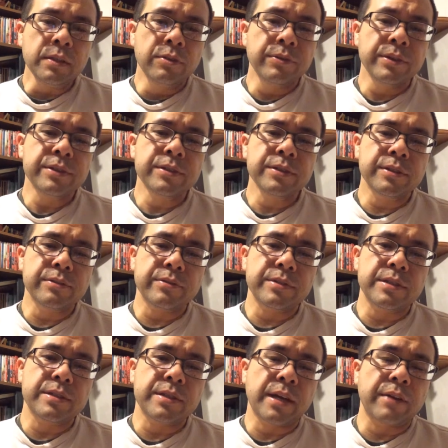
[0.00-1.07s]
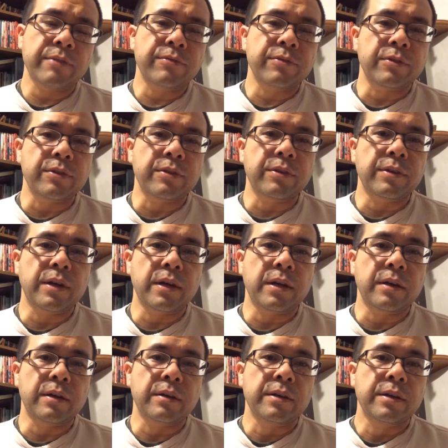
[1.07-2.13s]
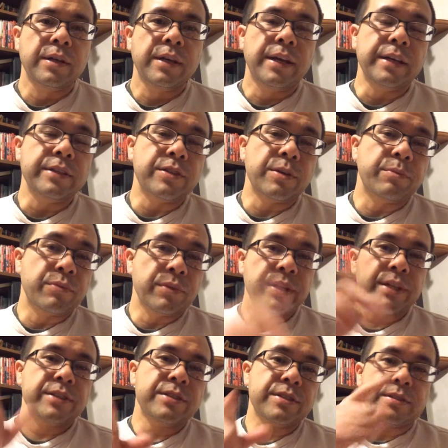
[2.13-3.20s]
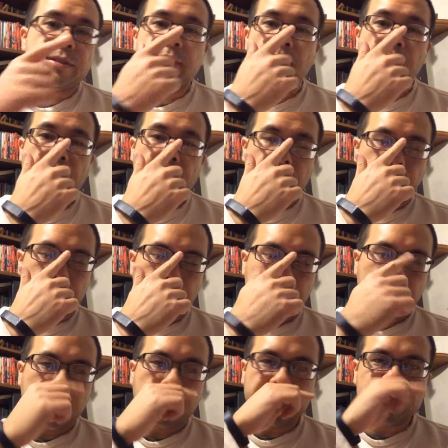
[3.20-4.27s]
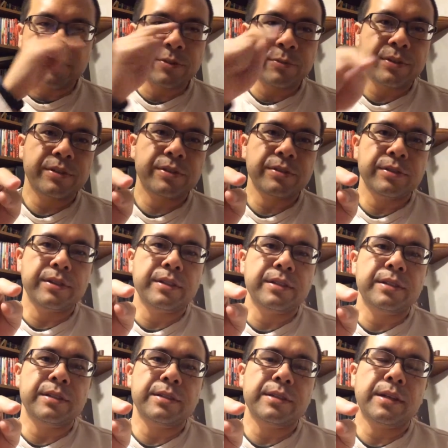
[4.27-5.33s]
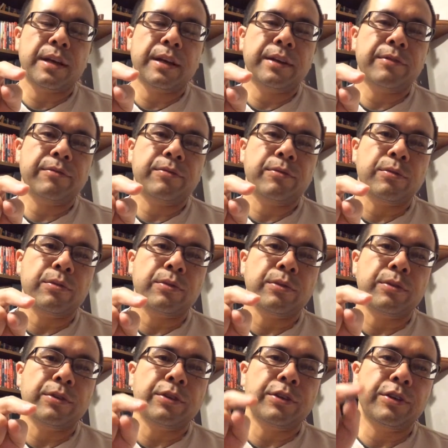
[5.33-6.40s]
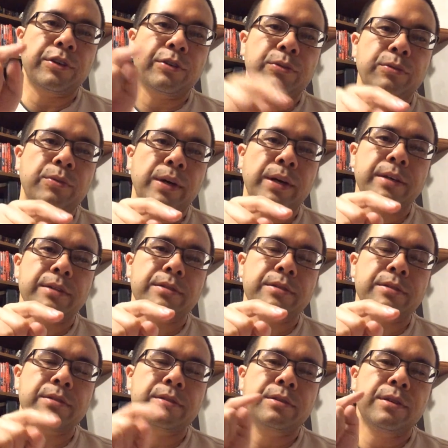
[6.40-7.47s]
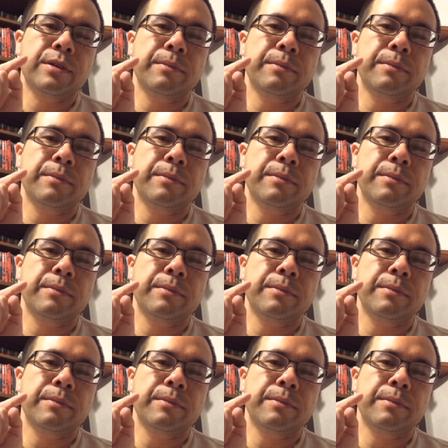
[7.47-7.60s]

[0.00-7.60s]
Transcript: Originally, it was designed for. Uh, it's a British design, and it was originally designed for U.S.